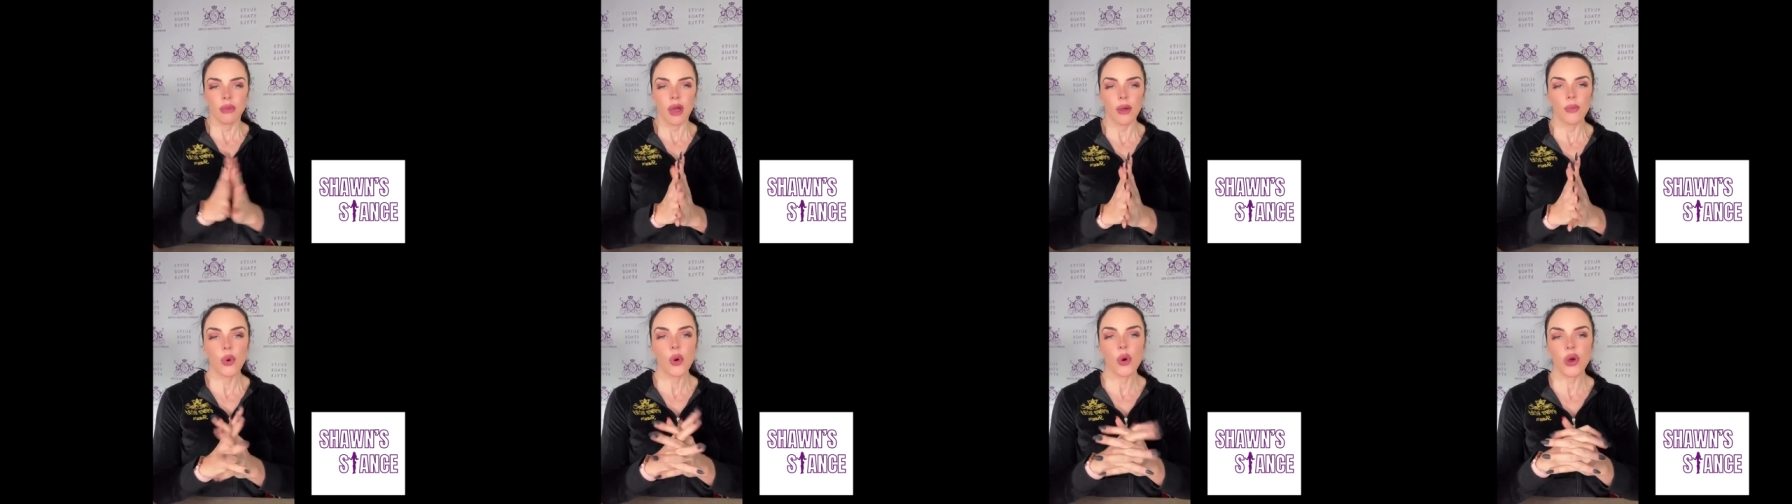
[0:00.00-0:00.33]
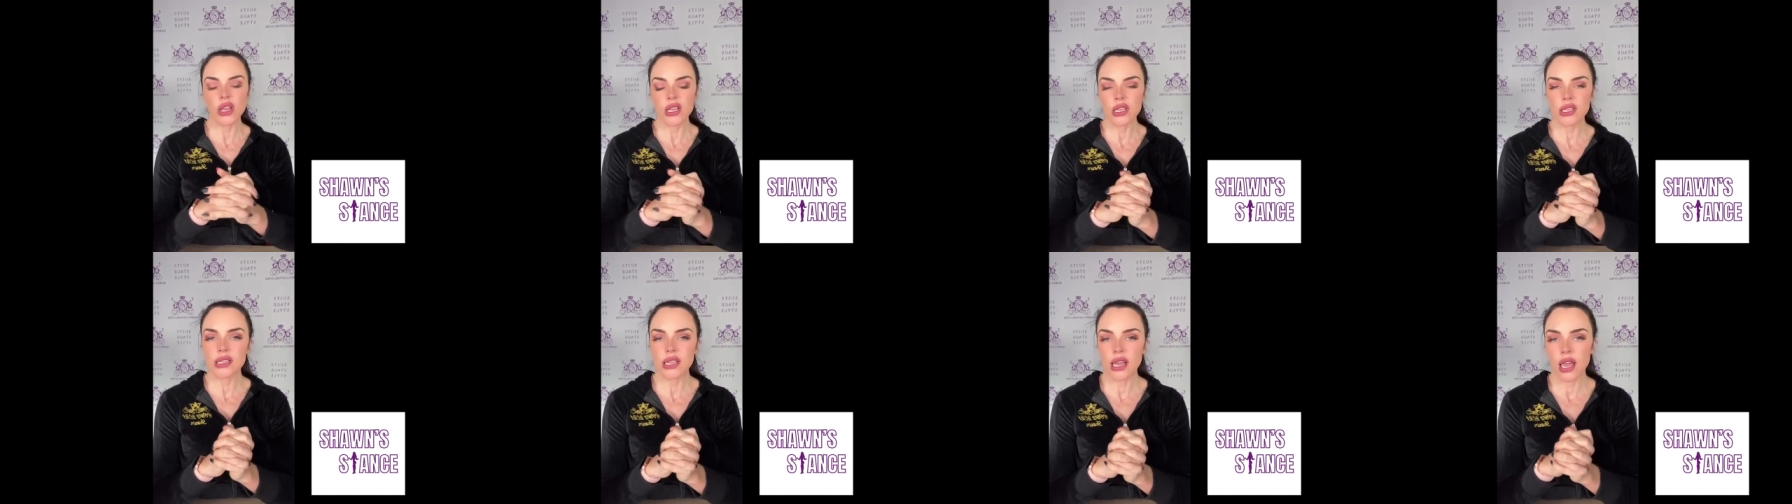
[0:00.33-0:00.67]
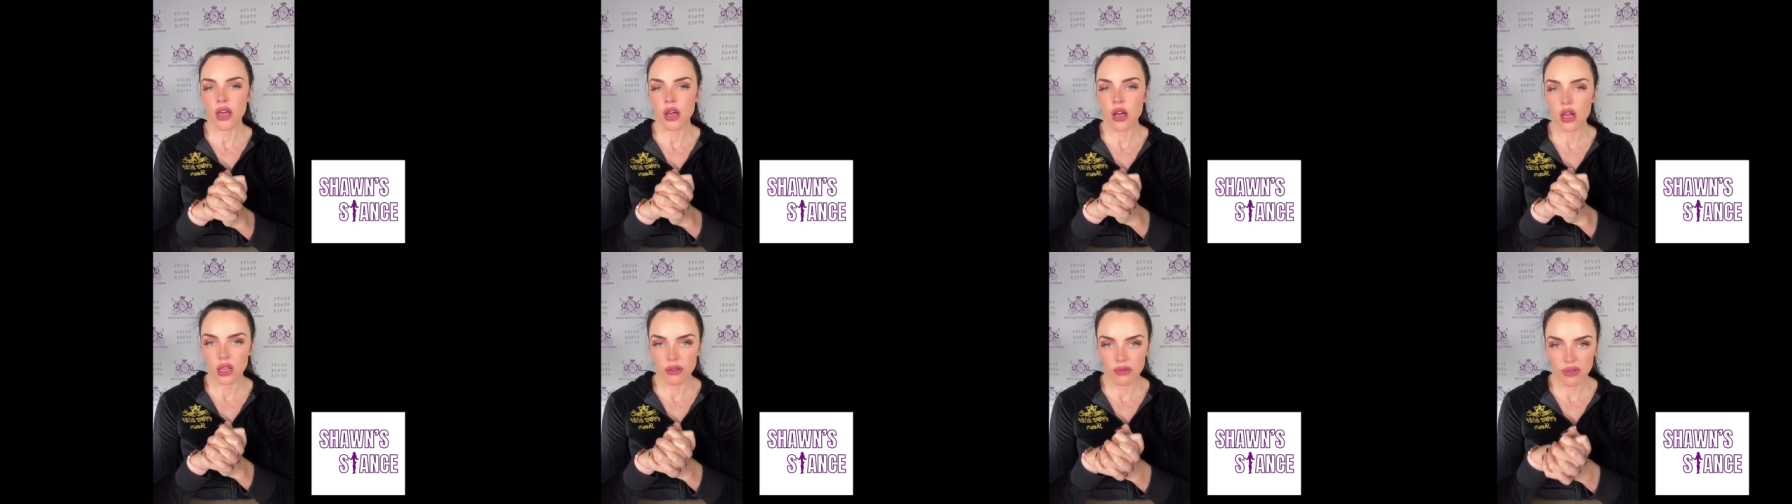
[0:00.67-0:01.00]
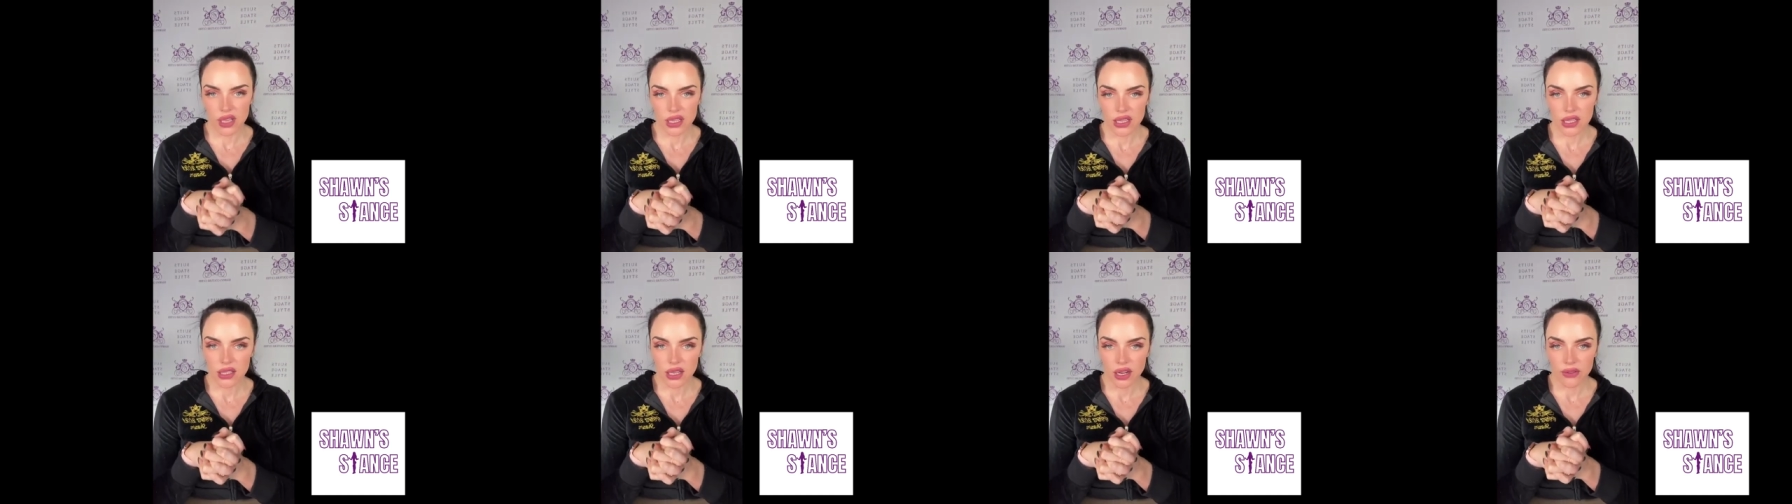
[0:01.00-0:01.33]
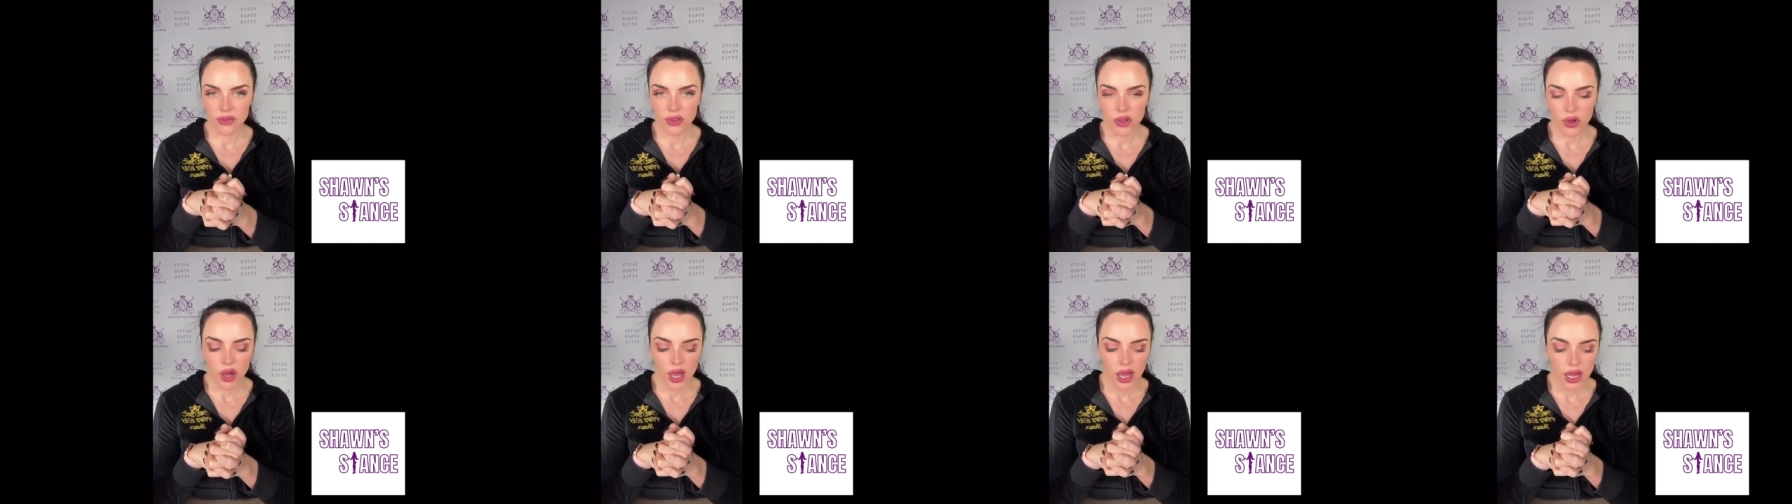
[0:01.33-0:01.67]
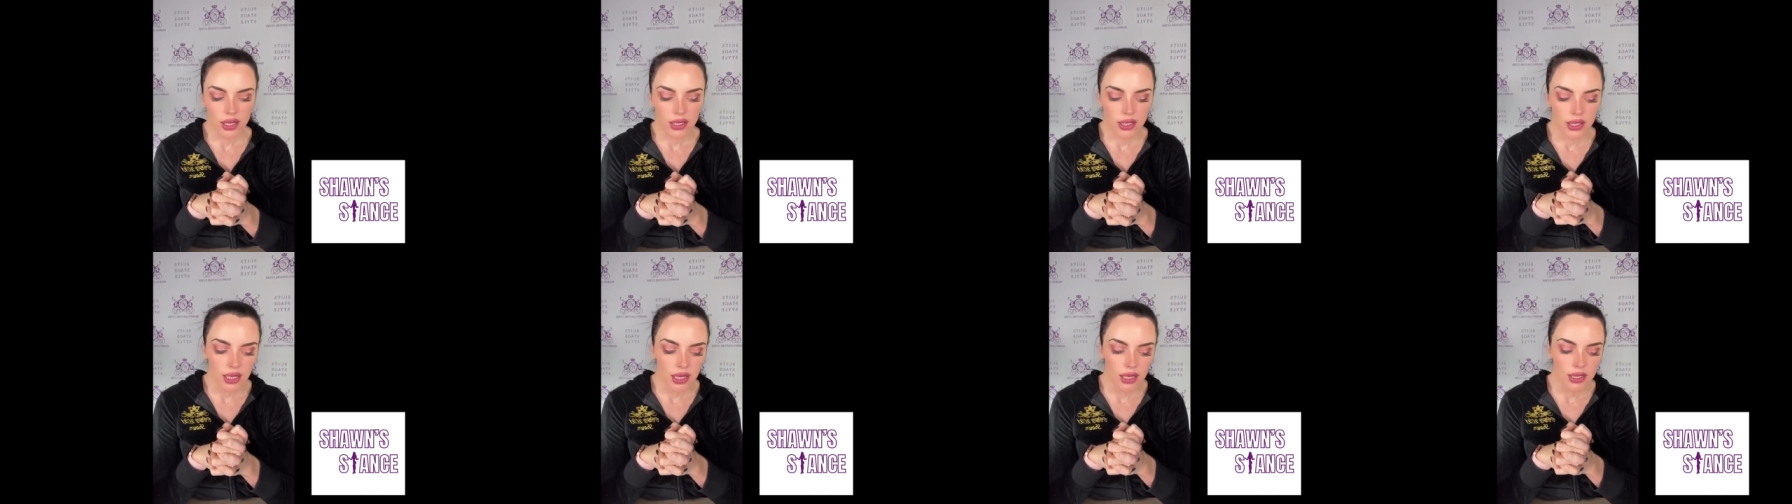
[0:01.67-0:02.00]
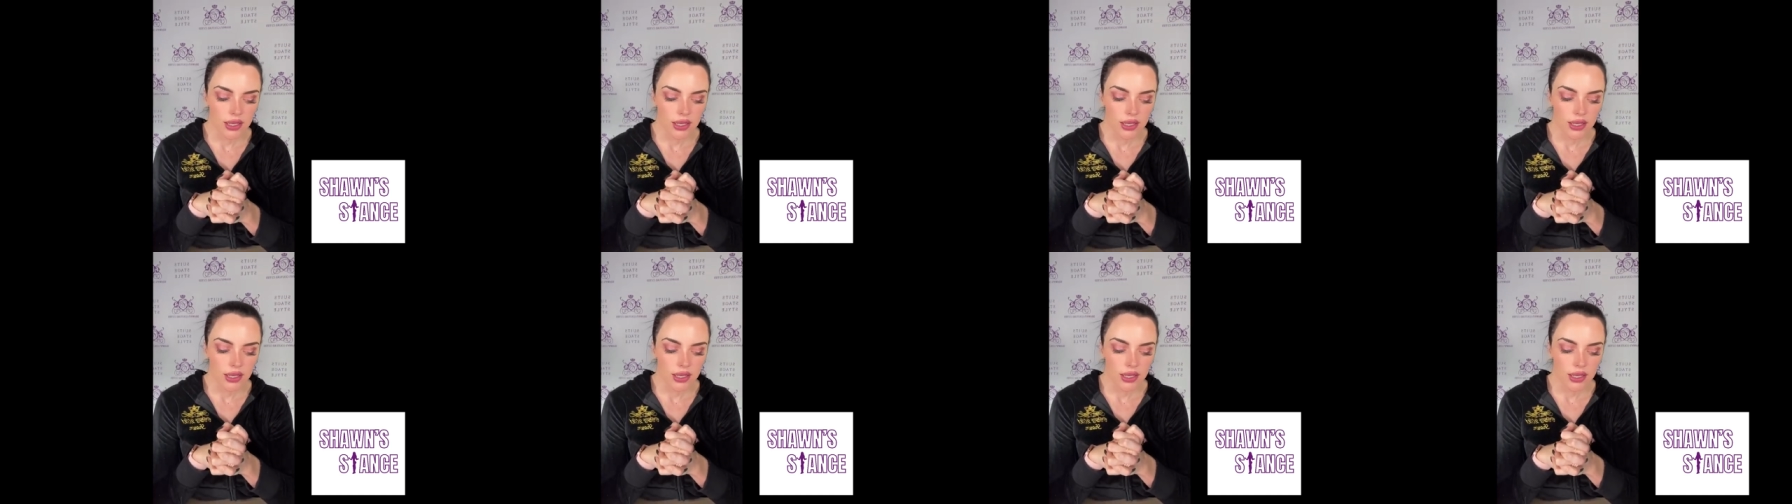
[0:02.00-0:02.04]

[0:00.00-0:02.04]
My point in saying all of this stuff, you guys,